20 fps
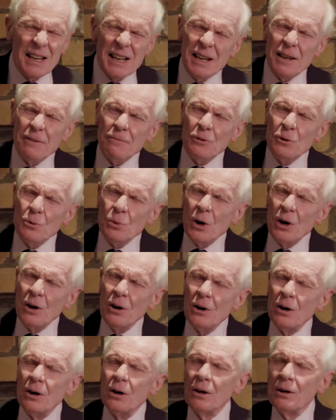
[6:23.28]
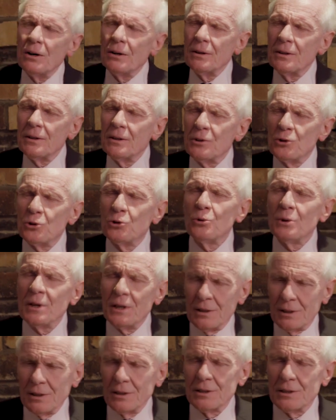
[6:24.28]
If you are
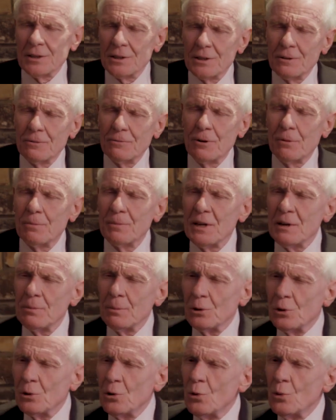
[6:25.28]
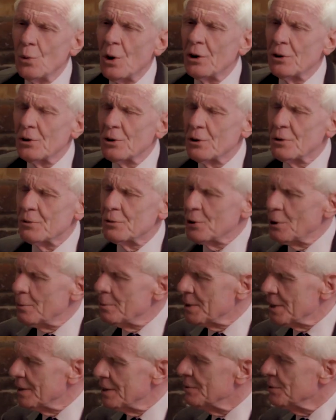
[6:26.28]
doing this for people who have not
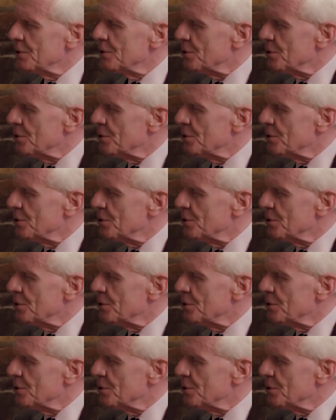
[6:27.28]
been given a